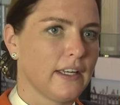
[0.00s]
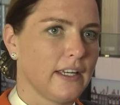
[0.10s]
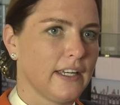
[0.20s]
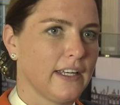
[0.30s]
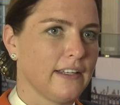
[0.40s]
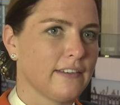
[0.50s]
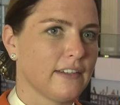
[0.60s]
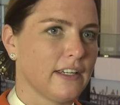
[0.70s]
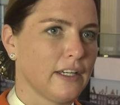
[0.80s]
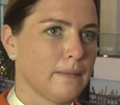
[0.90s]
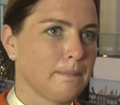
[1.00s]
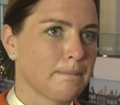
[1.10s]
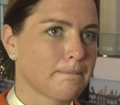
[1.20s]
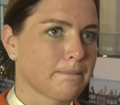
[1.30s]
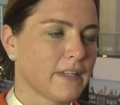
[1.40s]
And um,
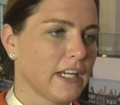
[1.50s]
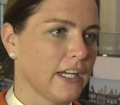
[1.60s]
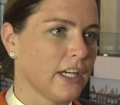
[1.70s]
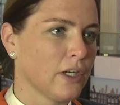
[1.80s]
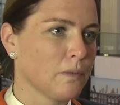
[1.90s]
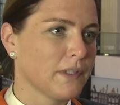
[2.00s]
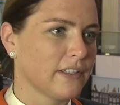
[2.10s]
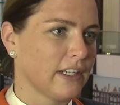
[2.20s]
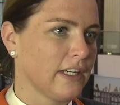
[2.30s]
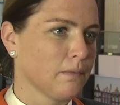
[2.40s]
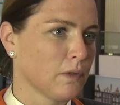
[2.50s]
yeah, I hope that I have